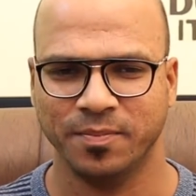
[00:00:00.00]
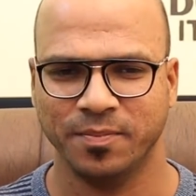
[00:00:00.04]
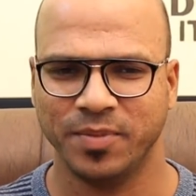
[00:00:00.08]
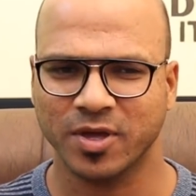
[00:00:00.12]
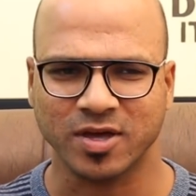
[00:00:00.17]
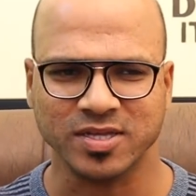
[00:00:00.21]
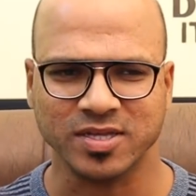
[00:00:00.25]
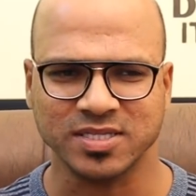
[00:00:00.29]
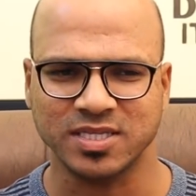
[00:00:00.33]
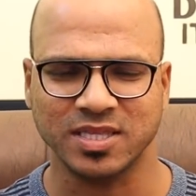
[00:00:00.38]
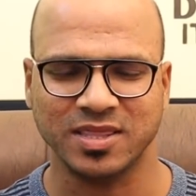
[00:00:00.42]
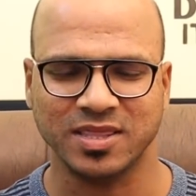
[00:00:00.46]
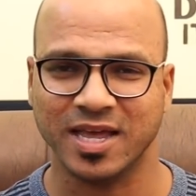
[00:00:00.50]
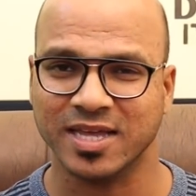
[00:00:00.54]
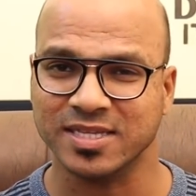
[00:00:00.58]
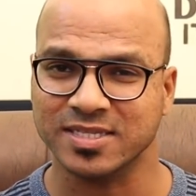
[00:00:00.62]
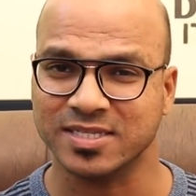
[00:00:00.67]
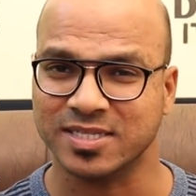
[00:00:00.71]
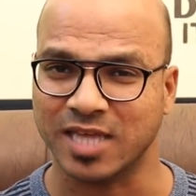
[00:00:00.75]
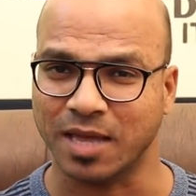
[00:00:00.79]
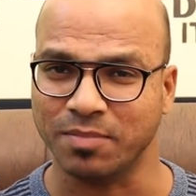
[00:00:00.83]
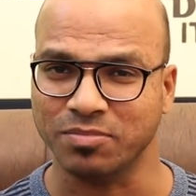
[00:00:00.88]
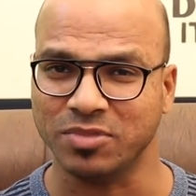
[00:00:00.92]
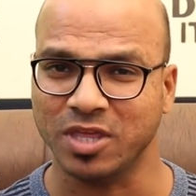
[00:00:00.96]
Because there's
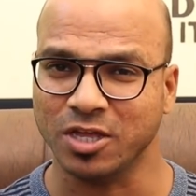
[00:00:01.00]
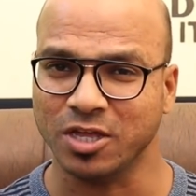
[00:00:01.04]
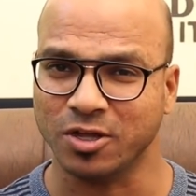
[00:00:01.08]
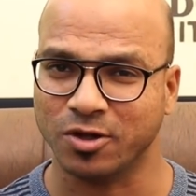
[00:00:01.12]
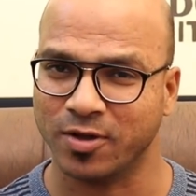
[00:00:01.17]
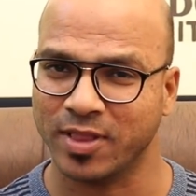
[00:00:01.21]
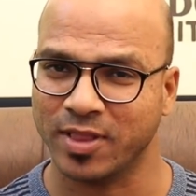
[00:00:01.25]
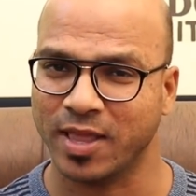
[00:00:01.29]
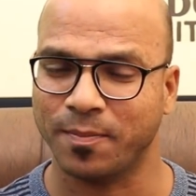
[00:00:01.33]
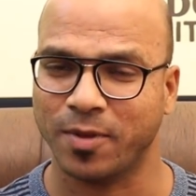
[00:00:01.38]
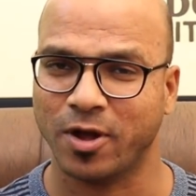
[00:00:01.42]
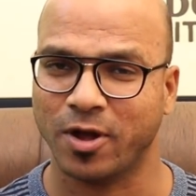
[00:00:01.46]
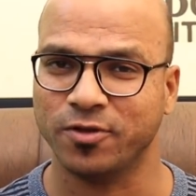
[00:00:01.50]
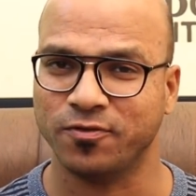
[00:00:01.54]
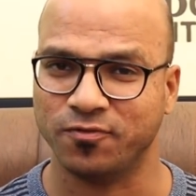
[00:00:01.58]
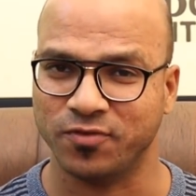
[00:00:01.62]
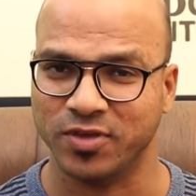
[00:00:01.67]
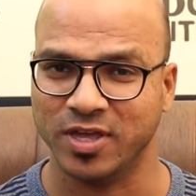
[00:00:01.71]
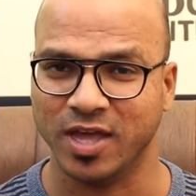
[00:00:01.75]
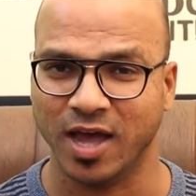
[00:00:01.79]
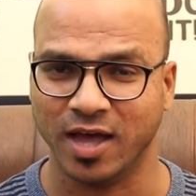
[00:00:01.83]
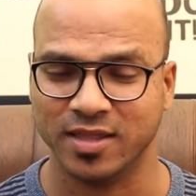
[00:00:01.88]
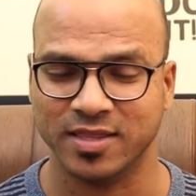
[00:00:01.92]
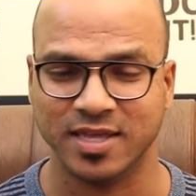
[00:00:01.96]
something good about
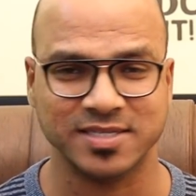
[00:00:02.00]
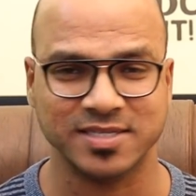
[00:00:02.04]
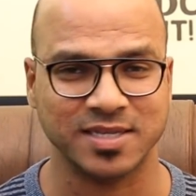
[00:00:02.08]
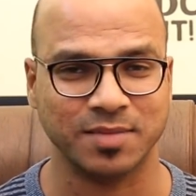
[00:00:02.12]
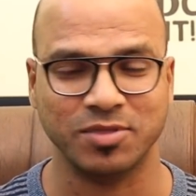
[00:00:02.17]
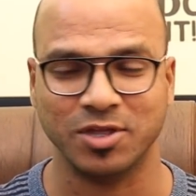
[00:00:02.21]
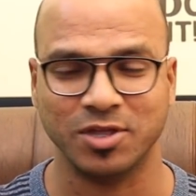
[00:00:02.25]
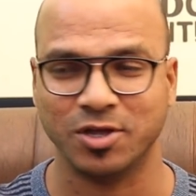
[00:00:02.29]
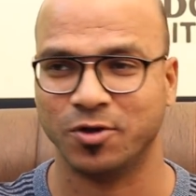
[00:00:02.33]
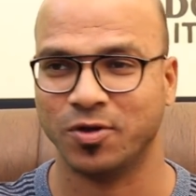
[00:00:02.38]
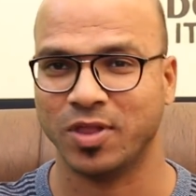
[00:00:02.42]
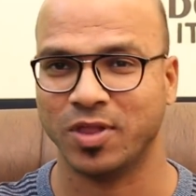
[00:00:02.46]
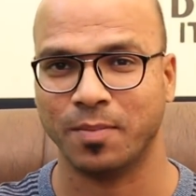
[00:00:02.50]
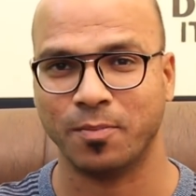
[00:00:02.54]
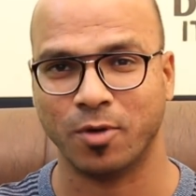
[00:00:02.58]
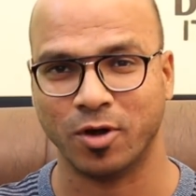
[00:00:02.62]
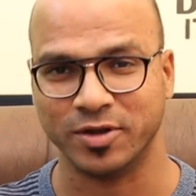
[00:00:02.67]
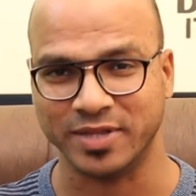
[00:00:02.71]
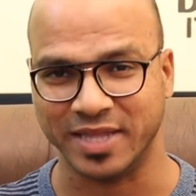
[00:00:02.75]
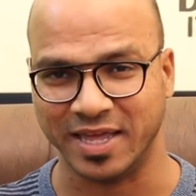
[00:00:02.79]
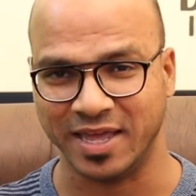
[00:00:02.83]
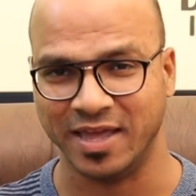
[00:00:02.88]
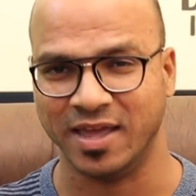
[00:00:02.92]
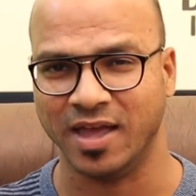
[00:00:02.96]
VR, there's something good
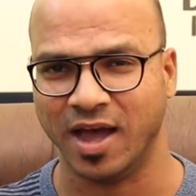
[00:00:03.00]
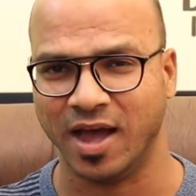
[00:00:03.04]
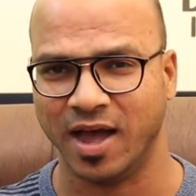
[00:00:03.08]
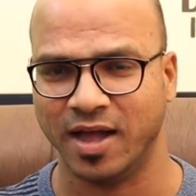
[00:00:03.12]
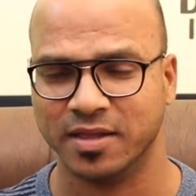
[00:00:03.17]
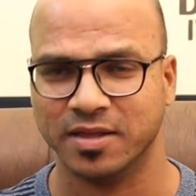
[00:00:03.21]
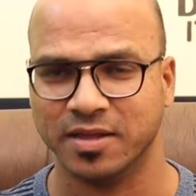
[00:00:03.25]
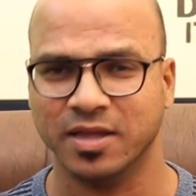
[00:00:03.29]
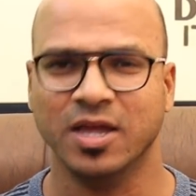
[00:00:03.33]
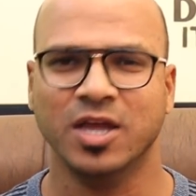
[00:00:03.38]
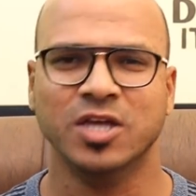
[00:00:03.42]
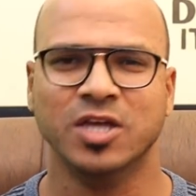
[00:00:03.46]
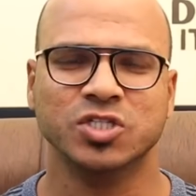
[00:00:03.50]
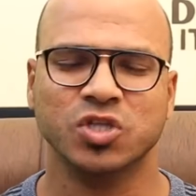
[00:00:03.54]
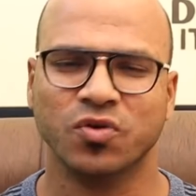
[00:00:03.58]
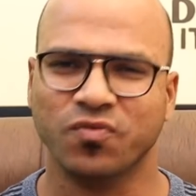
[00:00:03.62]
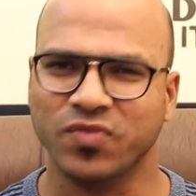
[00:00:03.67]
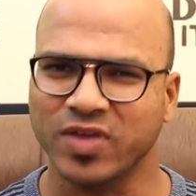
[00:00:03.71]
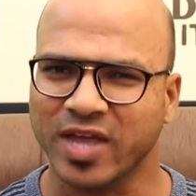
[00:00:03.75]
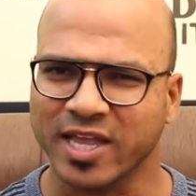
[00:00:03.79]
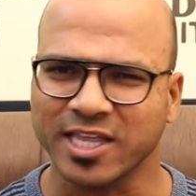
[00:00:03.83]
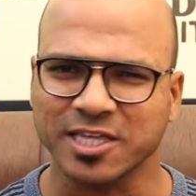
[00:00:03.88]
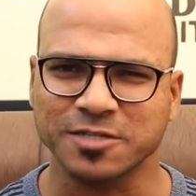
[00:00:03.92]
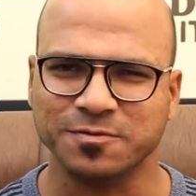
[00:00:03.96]
about AR. So
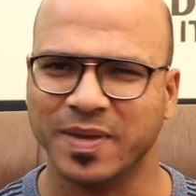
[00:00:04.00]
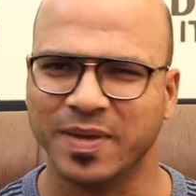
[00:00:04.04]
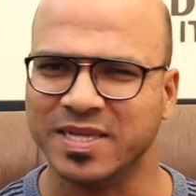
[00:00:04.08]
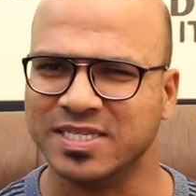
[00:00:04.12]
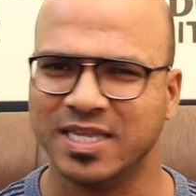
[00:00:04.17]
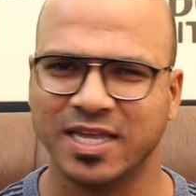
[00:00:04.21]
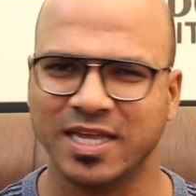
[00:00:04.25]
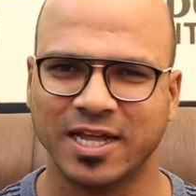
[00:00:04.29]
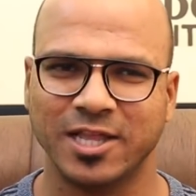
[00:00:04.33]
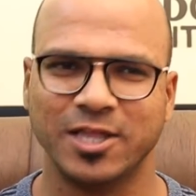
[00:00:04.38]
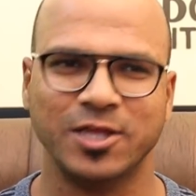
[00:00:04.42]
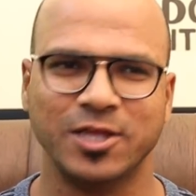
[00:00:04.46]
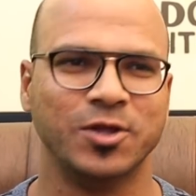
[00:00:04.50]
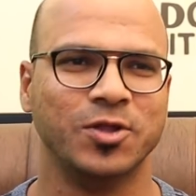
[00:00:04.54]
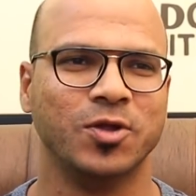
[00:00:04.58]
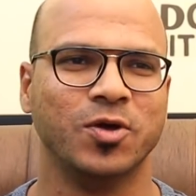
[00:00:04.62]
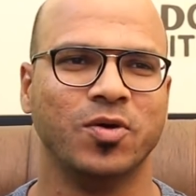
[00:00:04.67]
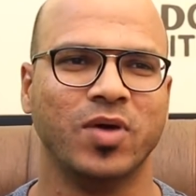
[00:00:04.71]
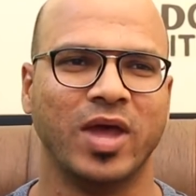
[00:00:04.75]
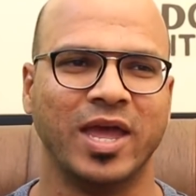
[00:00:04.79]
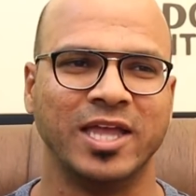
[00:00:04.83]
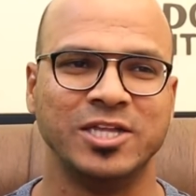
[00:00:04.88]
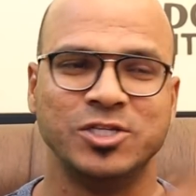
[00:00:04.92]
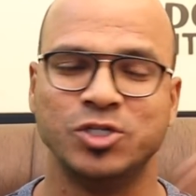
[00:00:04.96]
VR is basically,
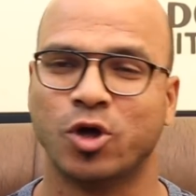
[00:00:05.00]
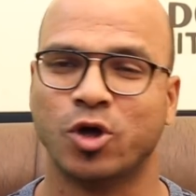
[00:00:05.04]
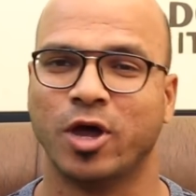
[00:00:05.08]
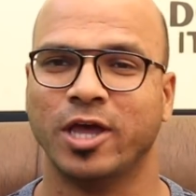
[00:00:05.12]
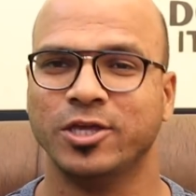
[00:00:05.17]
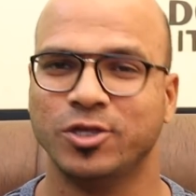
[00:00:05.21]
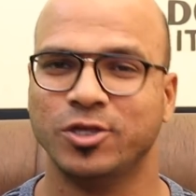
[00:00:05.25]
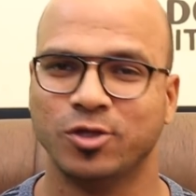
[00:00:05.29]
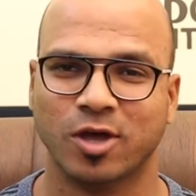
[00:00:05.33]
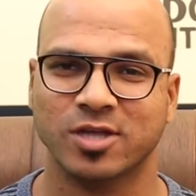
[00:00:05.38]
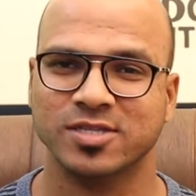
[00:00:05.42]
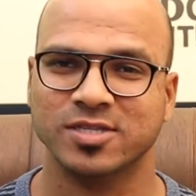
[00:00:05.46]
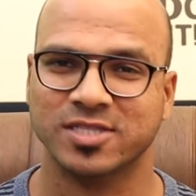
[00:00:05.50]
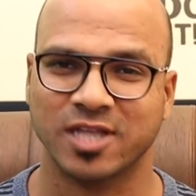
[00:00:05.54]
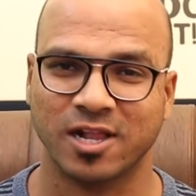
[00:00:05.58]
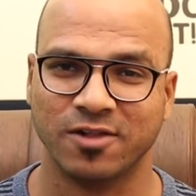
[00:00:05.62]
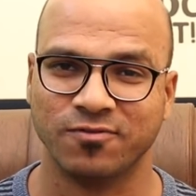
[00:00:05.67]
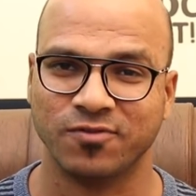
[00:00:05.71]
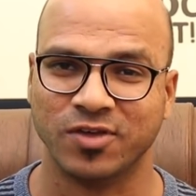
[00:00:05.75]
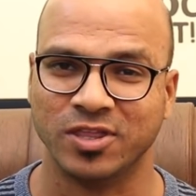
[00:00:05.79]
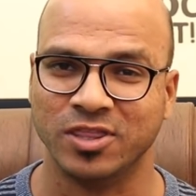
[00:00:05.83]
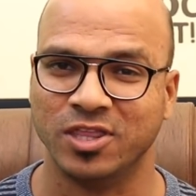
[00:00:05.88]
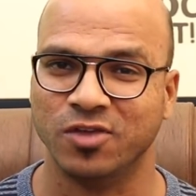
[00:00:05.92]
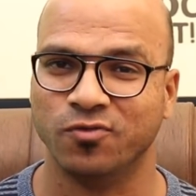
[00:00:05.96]
enjoying
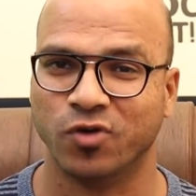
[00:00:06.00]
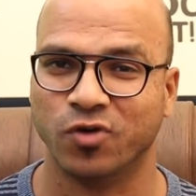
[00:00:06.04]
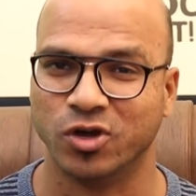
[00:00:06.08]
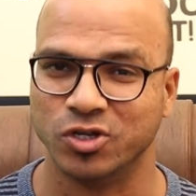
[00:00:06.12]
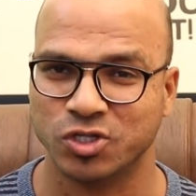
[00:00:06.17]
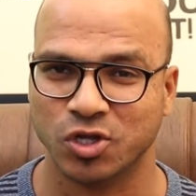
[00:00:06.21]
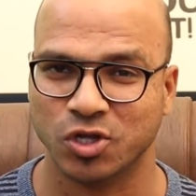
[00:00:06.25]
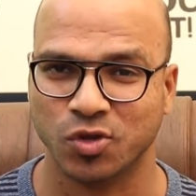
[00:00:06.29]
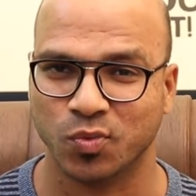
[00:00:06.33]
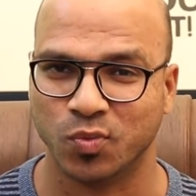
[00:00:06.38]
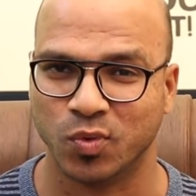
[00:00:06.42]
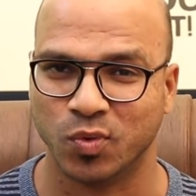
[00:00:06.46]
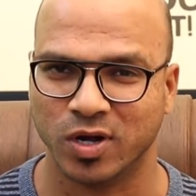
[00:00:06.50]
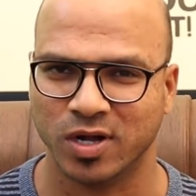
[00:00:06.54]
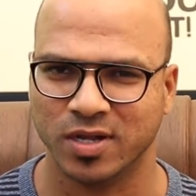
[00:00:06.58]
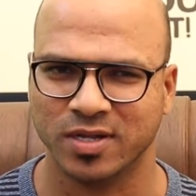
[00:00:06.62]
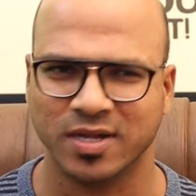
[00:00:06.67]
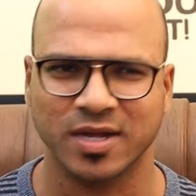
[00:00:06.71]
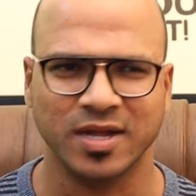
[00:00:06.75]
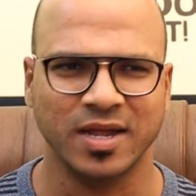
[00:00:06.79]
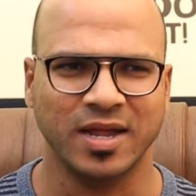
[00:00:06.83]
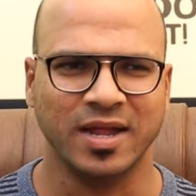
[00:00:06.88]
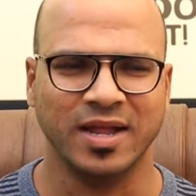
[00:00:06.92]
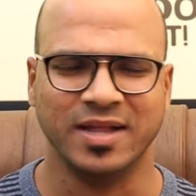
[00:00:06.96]
yourself in the virtual world.